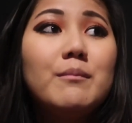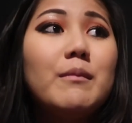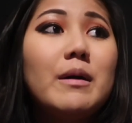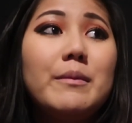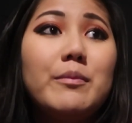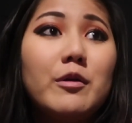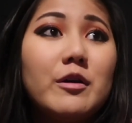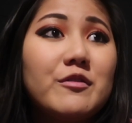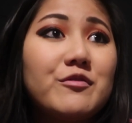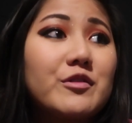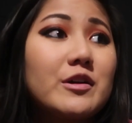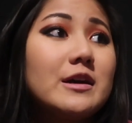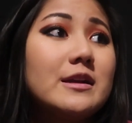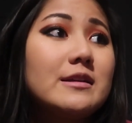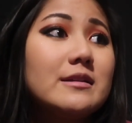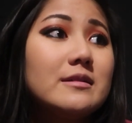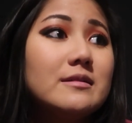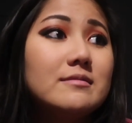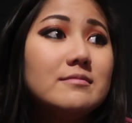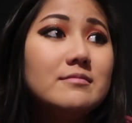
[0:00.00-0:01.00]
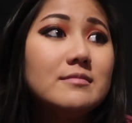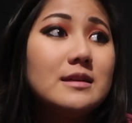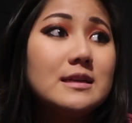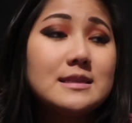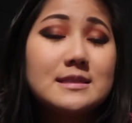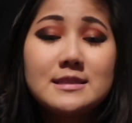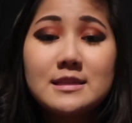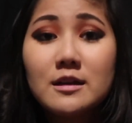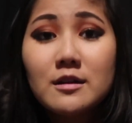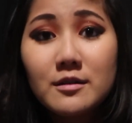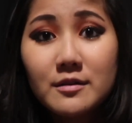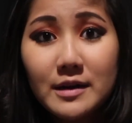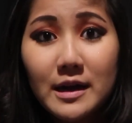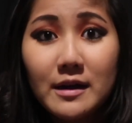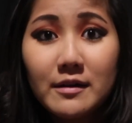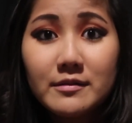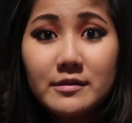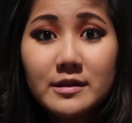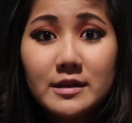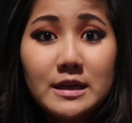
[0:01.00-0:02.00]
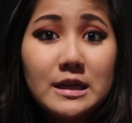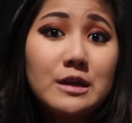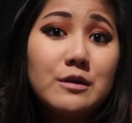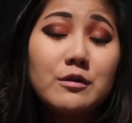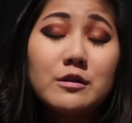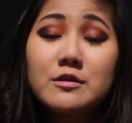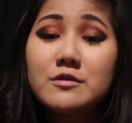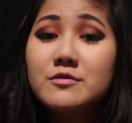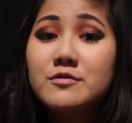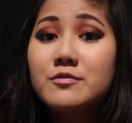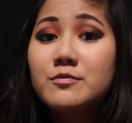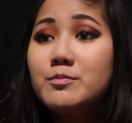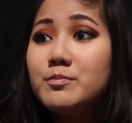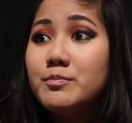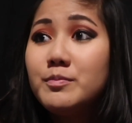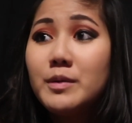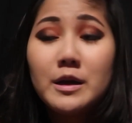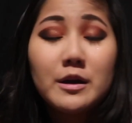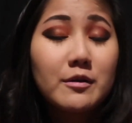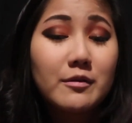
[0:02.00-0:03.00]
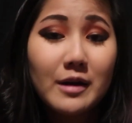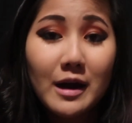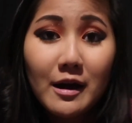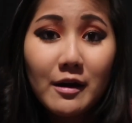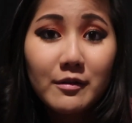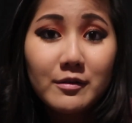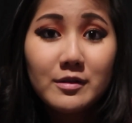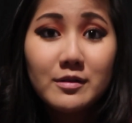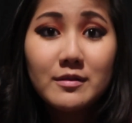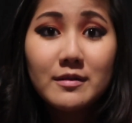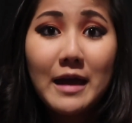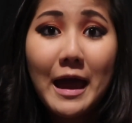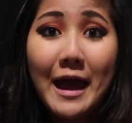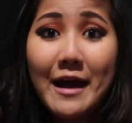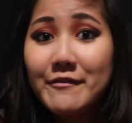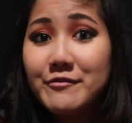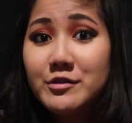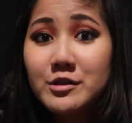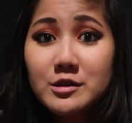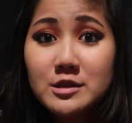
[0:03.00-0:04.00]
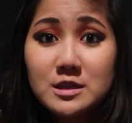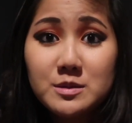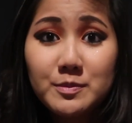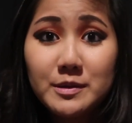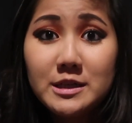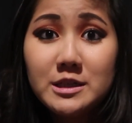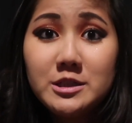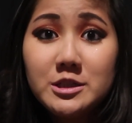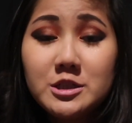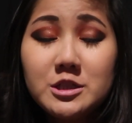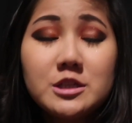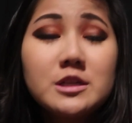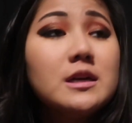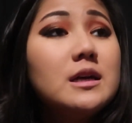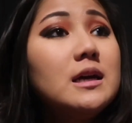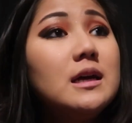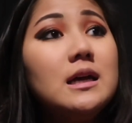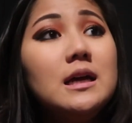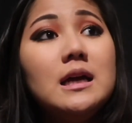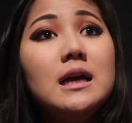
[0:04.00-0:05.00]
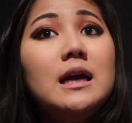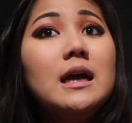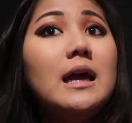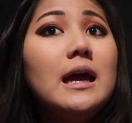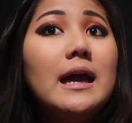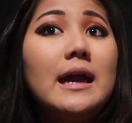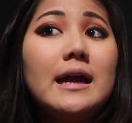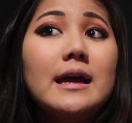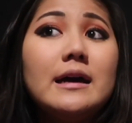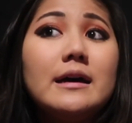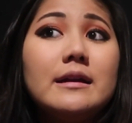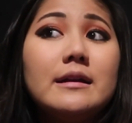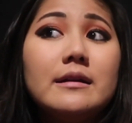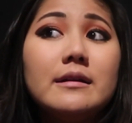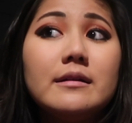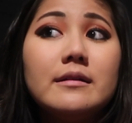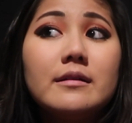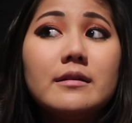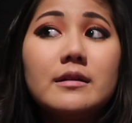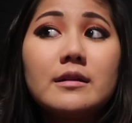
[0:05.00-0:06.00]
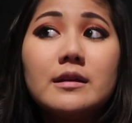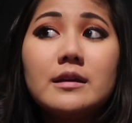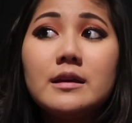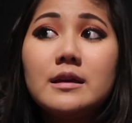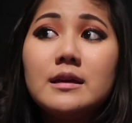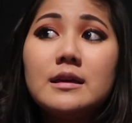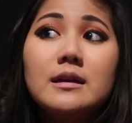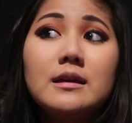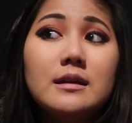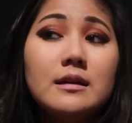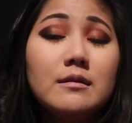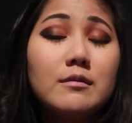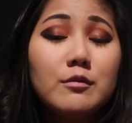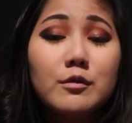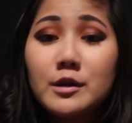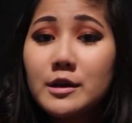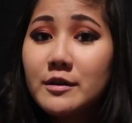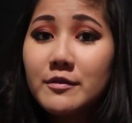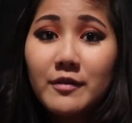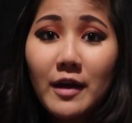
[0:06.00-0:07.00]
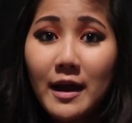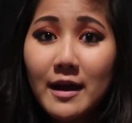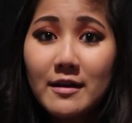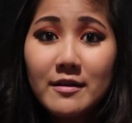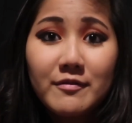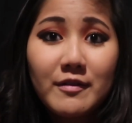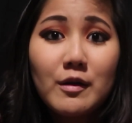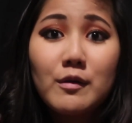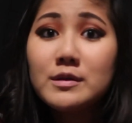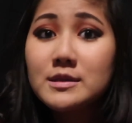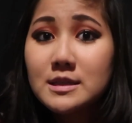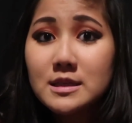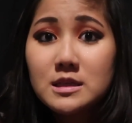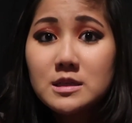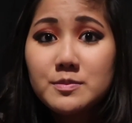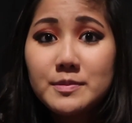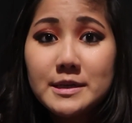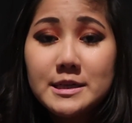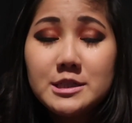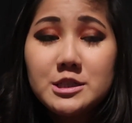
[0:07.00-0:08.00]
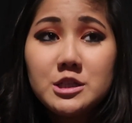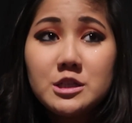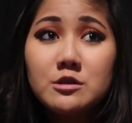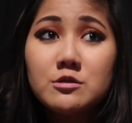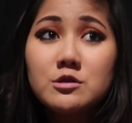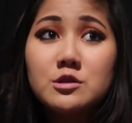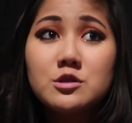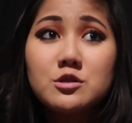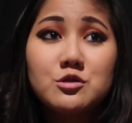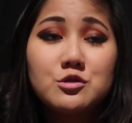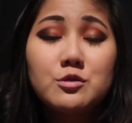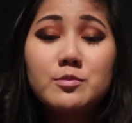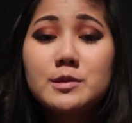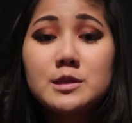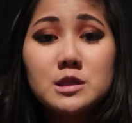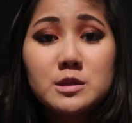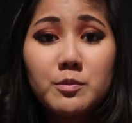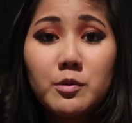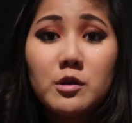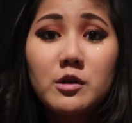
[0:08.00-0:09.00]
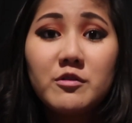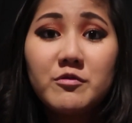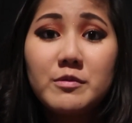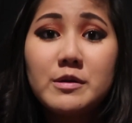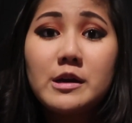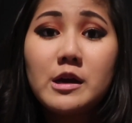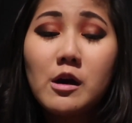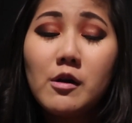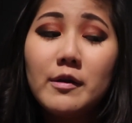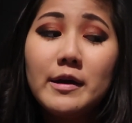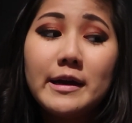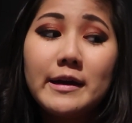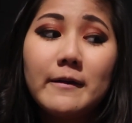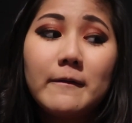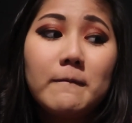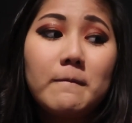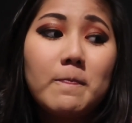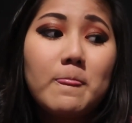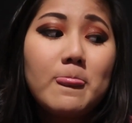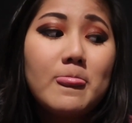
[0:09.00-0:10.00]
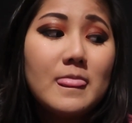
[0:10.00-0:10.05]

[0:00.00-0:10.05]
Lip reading: My boyfriend is still around. He would have been around after the speech, and he wouldn't have cared if I went to the speech. He was super supportive of me going.